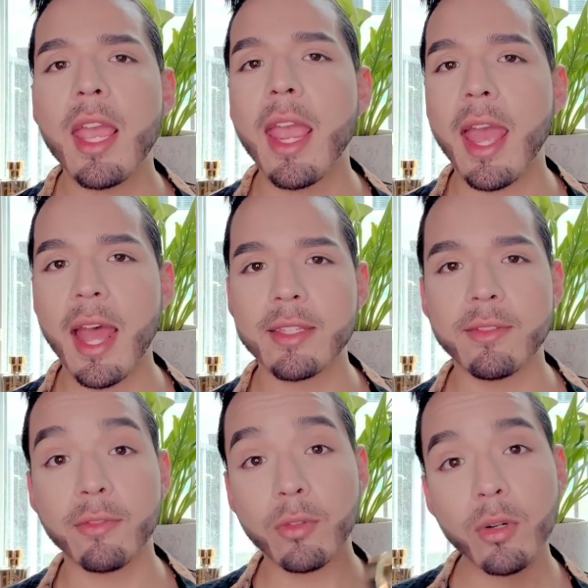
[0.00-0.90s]
It has
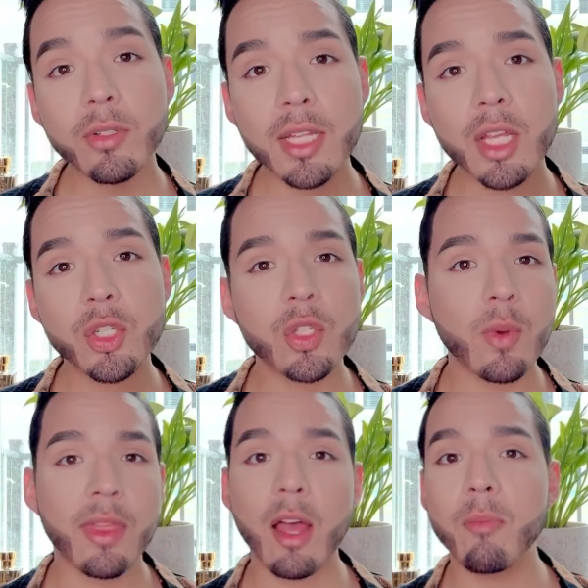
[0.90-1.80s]
the floral touches
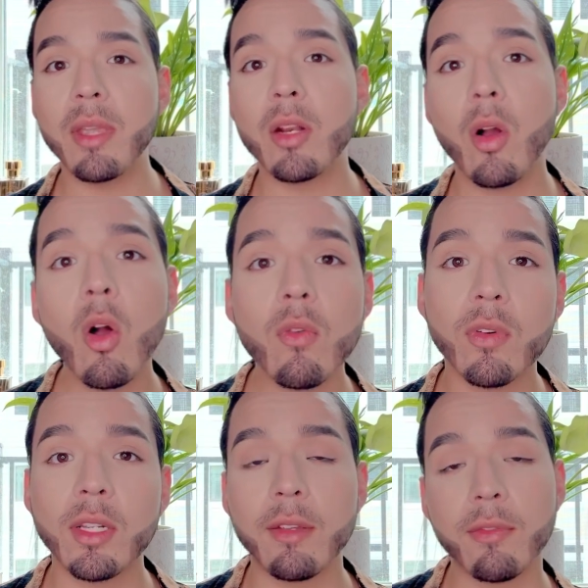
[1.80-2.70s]
without being
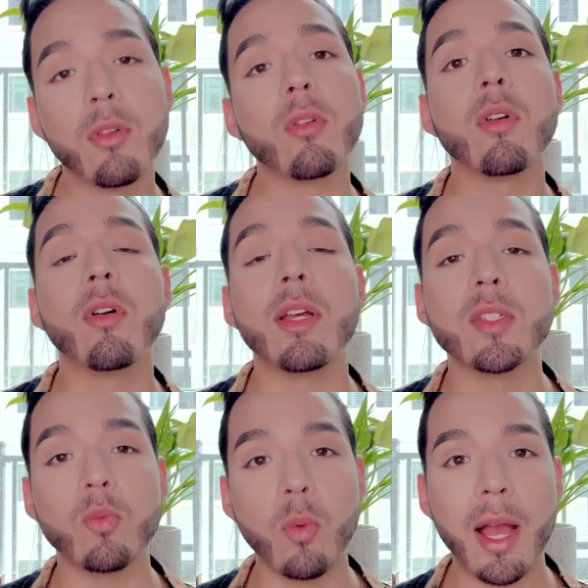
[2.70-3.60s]
overly floral
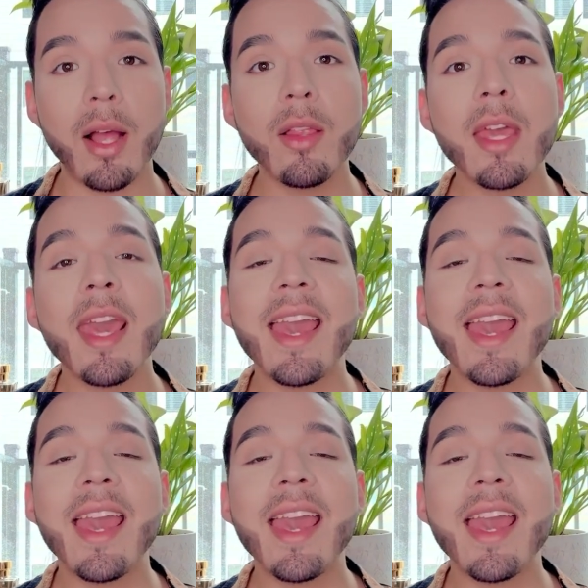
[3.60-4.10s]
as well.